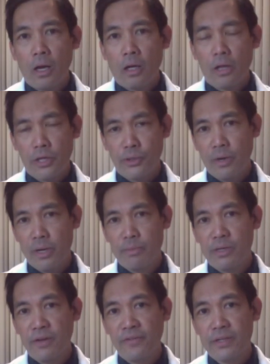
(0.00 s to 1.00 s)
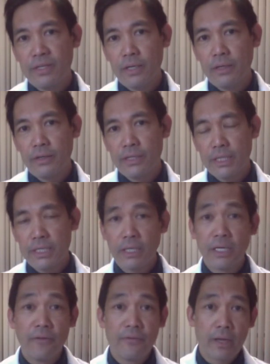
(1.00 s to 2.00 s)
Clostridium difficile is a
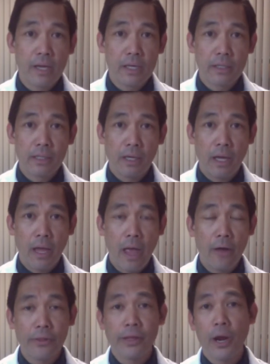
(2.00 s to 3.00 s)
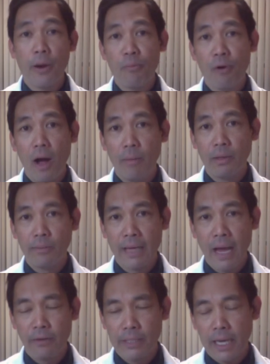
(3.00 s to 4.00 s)
significant healthcare problem
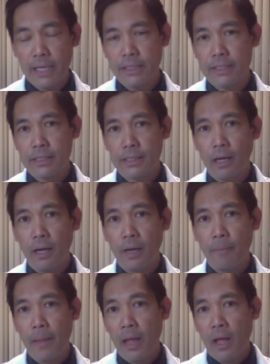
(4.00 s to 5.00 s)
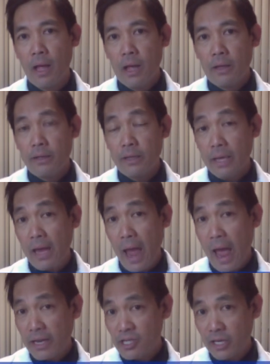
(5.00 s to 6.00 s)
nowadays. The
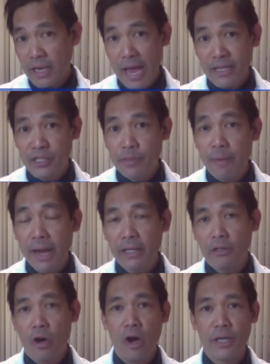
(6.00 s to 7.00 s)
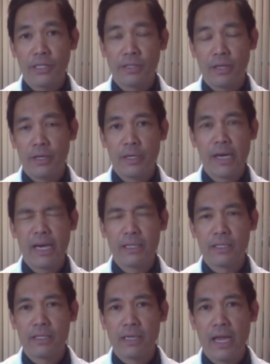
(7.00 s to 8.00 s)
actually estimated cost in the United
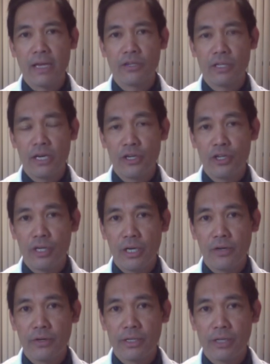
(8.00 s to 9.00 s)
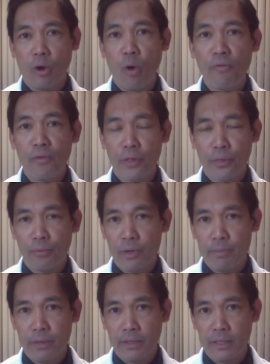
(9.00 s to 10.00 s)
States each year is over $3
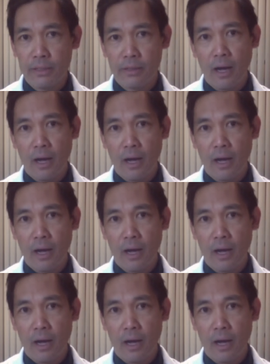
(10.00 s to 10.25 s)
billion,